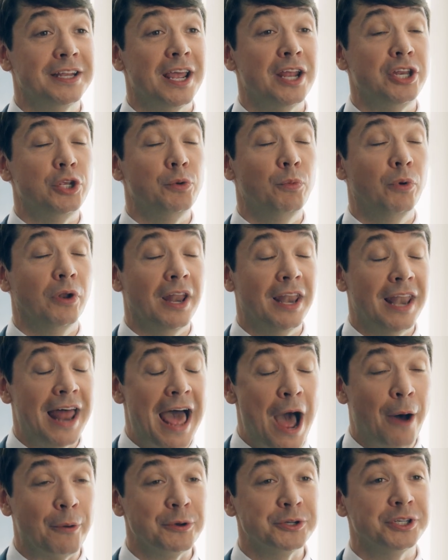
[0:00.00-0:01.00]
and you will
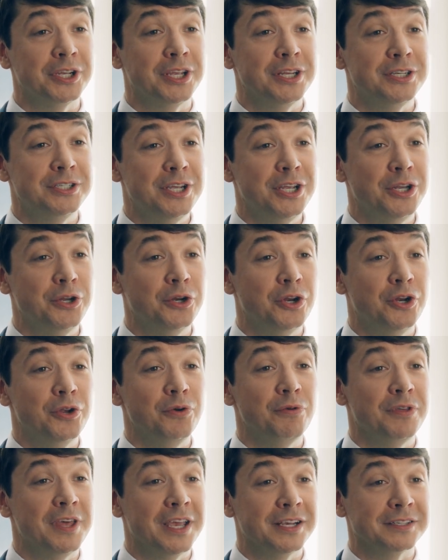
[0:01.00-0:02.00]
allow us to continue to do
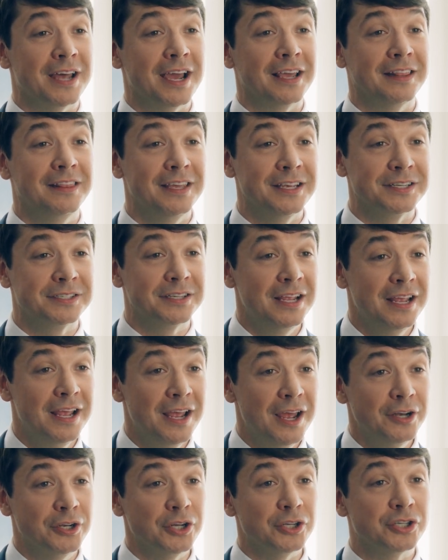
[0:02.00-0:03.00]
things like this
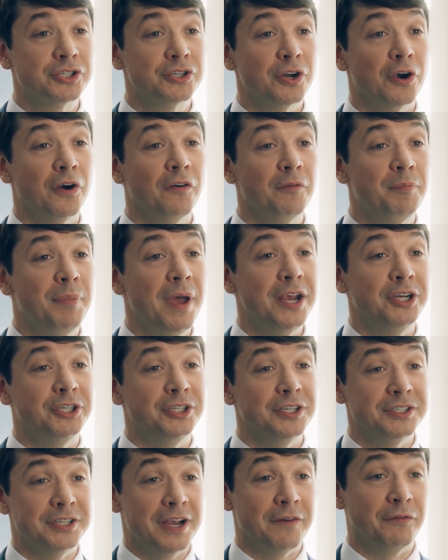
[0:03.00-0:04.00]
to serve
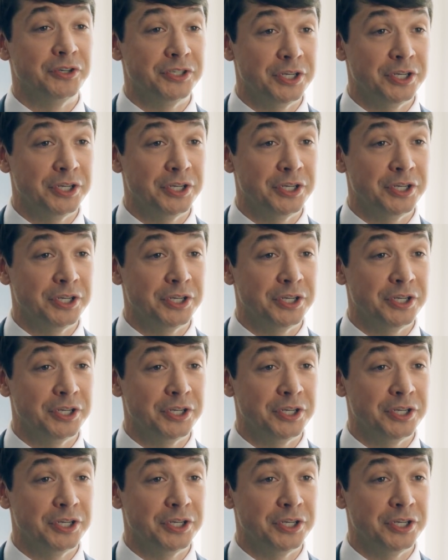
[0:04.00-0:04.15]
patients every